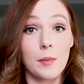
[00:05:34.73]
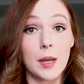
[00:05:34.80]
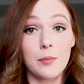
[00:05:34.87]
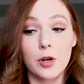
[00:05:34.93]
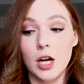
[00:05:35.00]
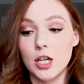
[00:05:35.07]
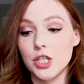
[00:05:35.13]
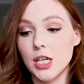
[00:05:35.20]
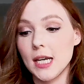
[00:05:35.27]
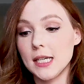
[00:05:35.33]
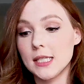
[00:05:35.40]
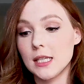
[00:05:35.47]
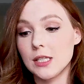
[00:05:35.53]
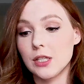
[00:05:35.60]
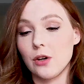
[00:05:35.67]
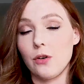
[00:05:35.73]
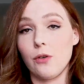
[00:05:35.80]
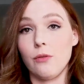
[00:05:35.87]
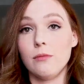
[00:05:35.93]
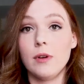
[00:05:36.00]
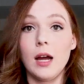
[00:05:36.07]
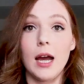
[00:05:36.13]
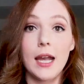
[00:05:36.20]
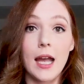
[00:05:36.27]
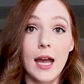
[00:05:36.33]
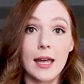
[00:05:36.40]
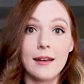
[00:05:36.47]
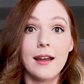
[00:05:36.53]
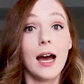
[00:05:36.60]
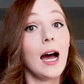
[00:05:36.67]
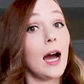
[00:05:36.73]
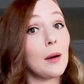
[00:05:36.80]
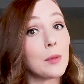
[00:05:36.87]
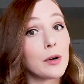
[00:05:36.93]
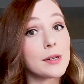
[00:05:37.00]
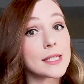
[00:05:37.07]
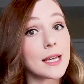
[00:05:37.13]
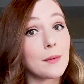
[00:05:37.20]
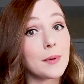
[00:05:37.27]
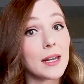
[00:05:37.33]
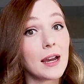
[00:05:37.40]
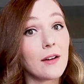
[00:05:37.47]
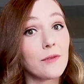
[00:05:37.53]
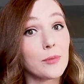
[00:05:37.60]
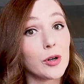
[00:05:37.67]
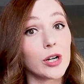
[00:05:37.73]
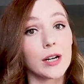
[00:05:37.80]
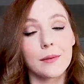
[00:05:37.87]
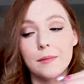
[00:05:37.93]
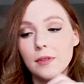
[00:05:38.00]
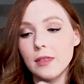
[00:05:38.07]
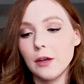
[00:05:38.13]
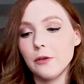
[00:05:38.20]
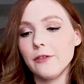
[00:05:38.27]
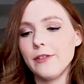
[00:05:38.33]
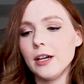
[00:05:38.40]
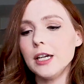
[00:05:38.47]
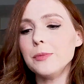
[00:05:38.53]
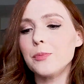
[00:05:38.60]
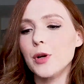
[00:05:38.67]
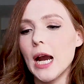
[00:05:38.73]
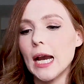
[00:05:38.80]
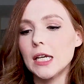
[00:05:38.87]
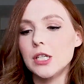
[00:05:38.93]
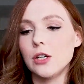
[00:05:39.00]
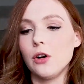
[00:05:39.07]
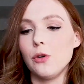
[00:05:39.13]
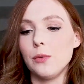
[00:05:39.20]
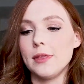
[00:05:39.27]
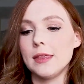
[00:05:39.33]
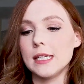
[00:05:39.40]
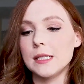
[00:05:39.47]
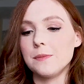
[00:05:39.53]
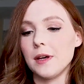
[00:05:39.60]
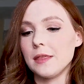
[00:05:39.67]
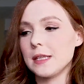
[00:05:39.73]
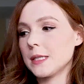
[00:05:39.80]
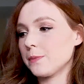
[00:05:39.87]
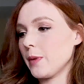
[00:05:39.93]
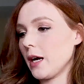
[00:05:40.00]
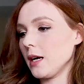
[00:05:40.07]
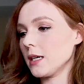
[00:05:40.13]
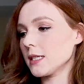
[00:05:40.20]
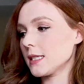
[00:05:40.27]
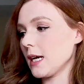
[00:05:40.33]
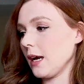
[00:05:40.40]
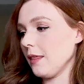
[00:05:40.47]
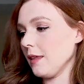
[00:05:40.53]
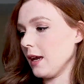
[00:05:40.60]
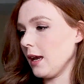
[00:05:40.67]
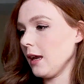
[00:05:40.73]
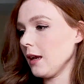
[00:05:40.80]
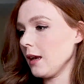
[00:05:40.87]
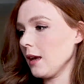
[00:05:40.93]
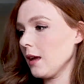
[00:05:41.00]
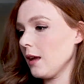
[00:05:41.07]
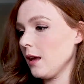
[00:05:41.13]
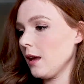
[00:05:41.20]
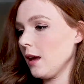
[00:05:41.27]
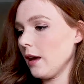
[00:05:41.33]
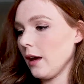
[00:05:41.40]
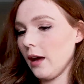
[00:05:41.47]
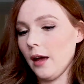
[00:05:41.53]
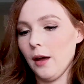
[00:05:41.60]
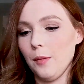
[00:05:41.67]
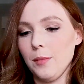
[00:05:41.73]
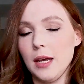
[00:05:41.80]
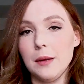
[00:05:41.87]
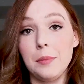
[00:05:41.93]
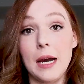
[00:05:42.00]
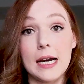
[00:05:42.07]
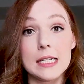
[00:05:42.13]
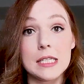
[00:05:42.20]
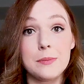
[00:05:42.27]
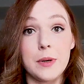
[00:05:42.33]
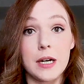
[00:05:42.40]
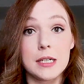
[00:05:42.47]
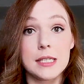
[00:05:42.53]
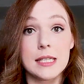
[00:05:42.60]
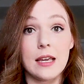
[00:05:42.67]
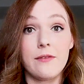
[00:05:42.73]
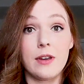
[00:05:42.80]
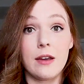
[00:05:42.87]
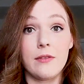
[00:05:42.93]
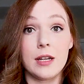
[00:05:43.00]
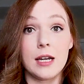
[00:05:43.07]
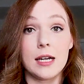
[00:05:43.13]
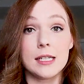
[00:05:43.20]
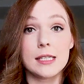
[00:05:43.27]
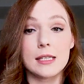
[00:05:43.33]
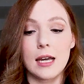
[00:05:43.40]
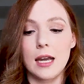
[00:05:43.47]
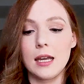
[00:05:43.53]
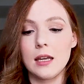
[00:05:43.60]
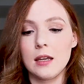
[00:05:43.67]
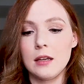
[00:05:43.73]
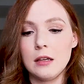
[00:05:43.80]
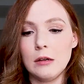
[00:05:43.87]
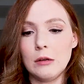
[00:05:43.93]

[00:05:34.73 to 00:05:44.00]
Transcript: my projects. So again, I'm always happy to have more. They were very practical with this month's box, I think. In past box, they've given us like